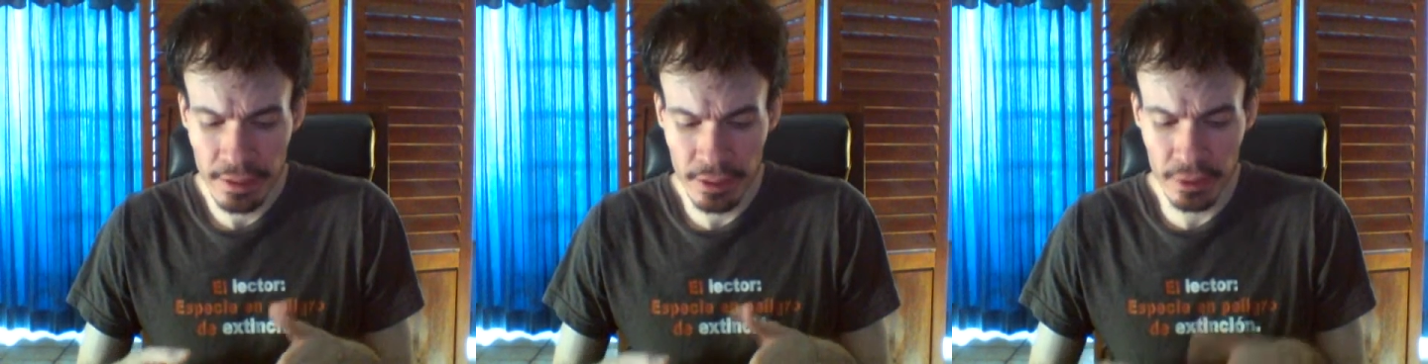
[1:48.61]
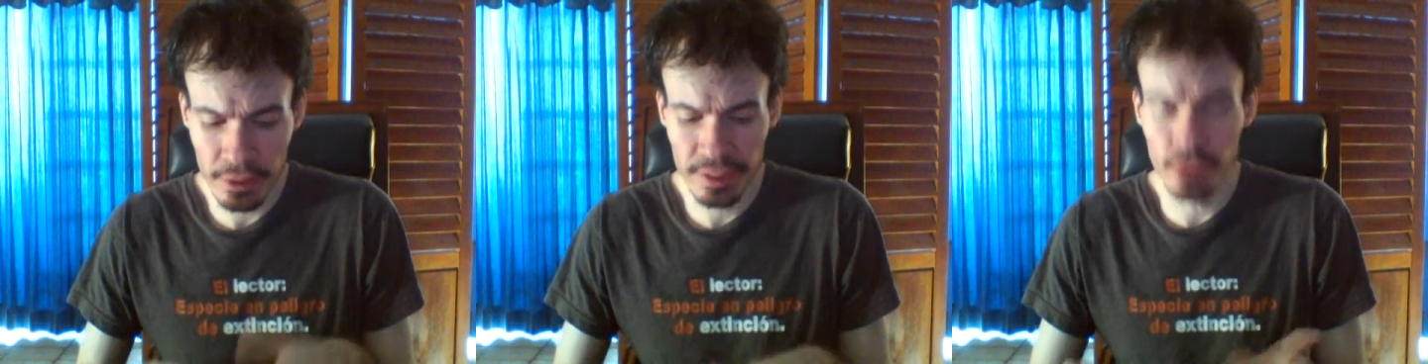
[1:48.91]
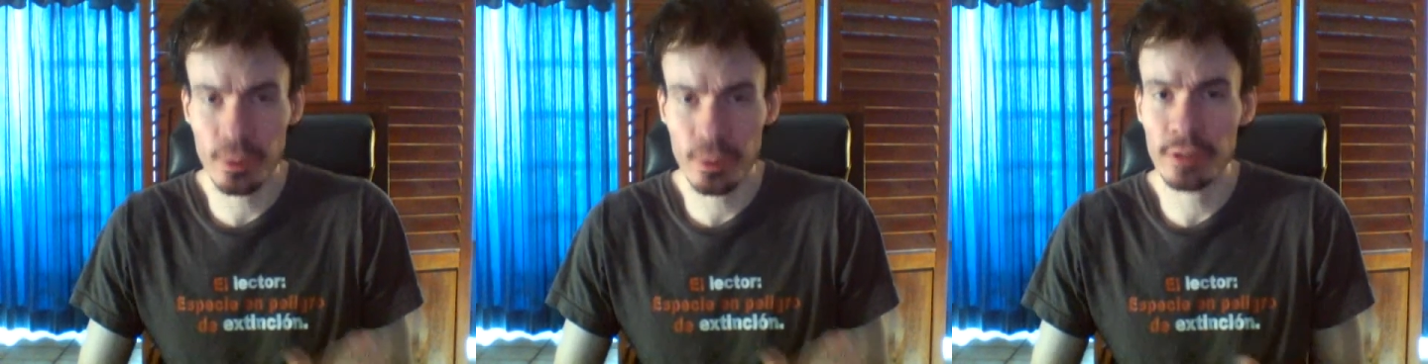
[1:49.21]

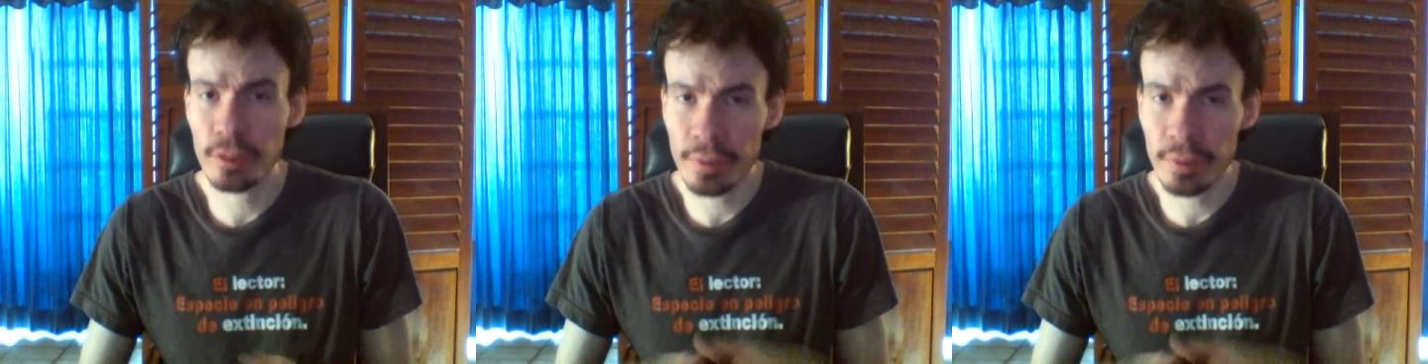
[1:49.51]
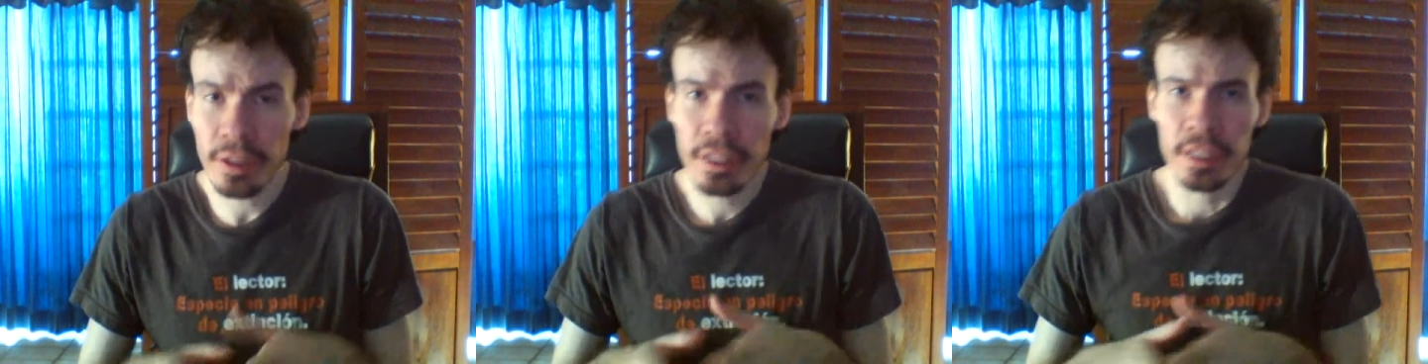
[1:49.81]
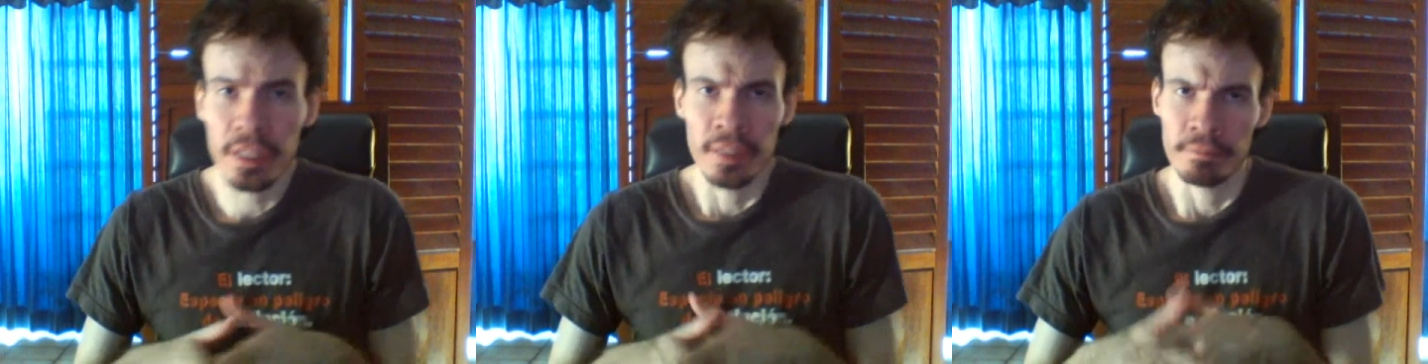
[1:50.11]
Stars without number.
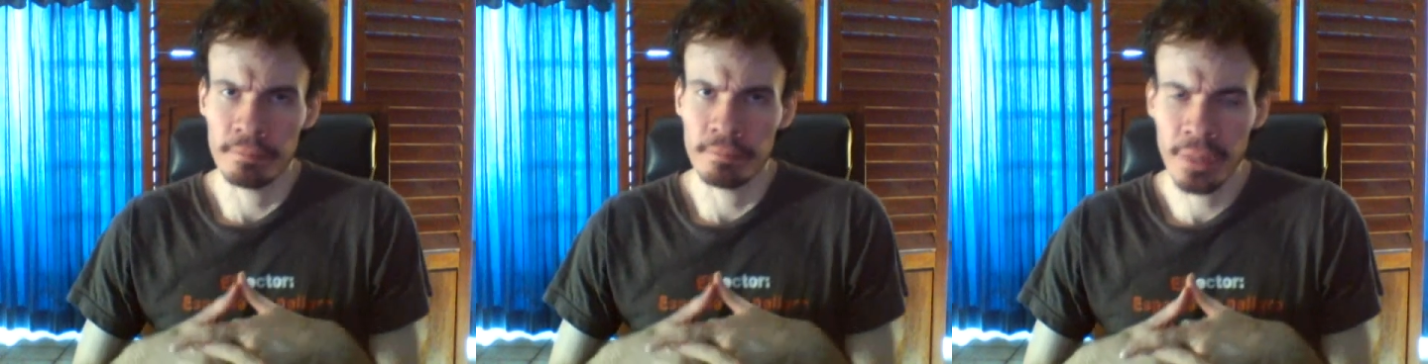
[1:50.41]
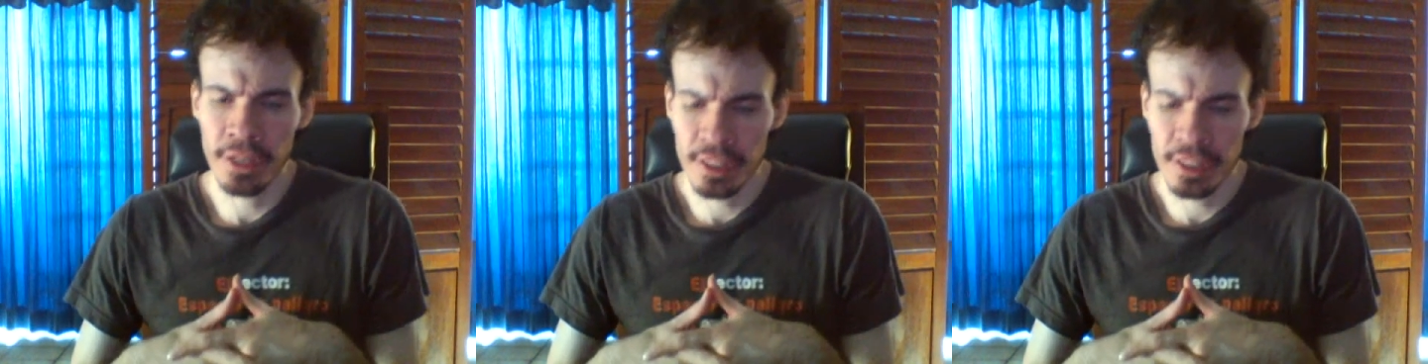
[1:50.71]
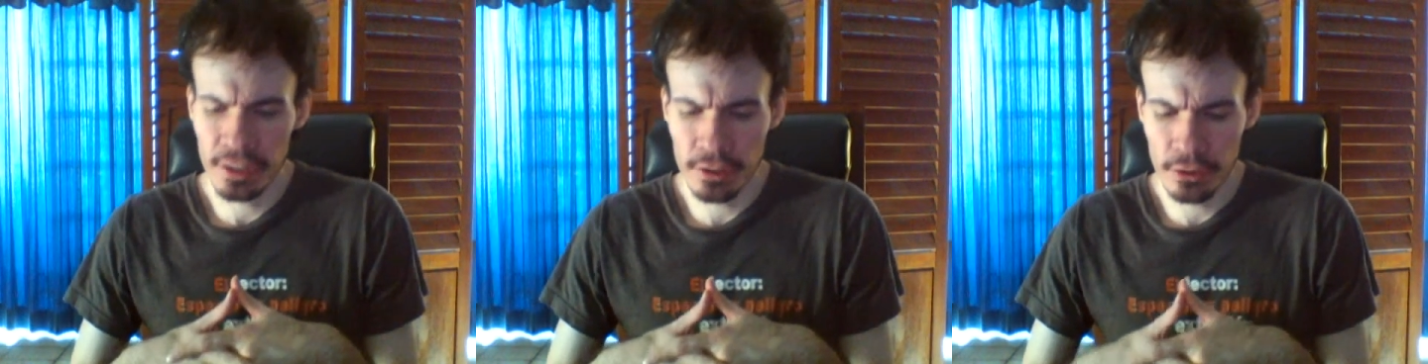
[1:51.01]
But
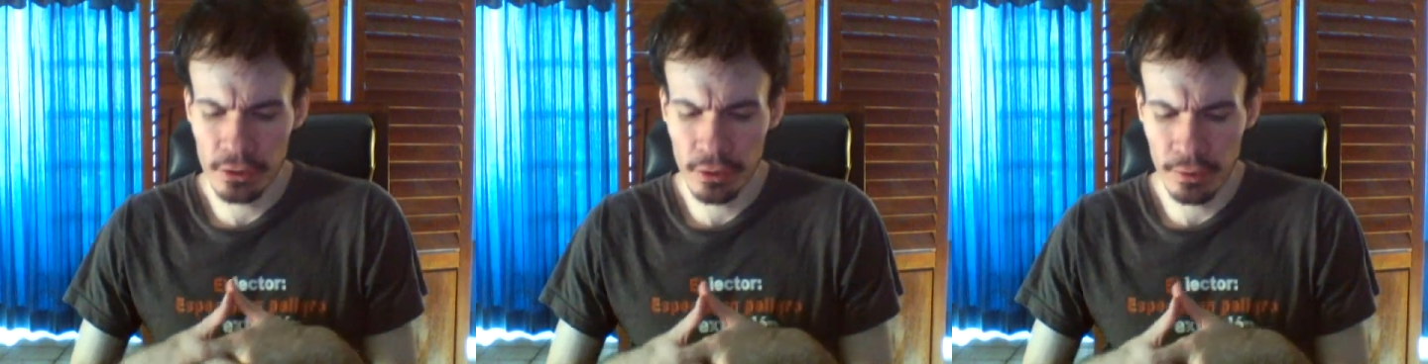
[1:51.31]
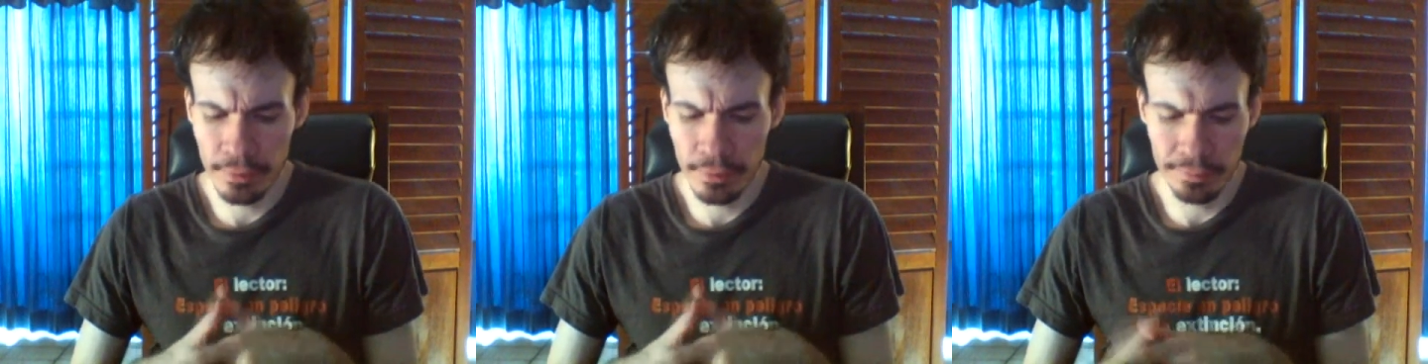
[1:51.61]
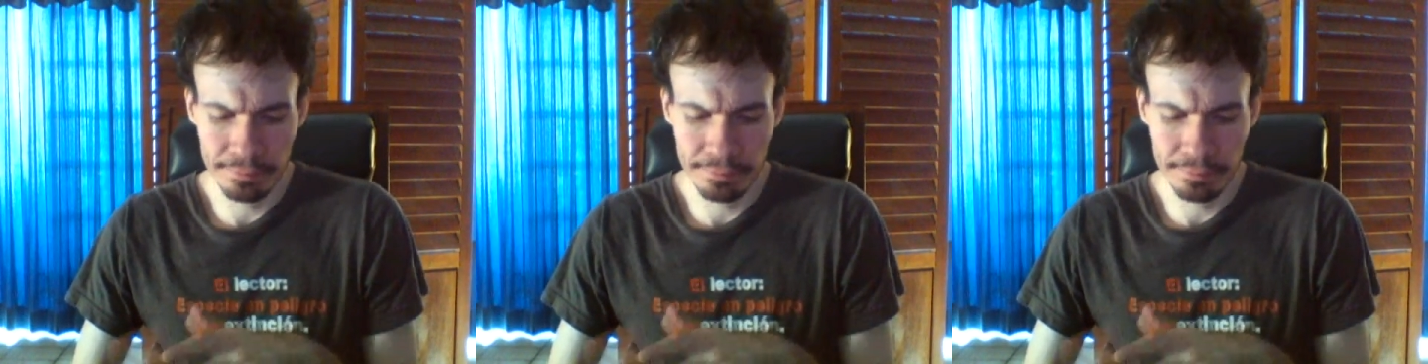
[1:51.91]
it's also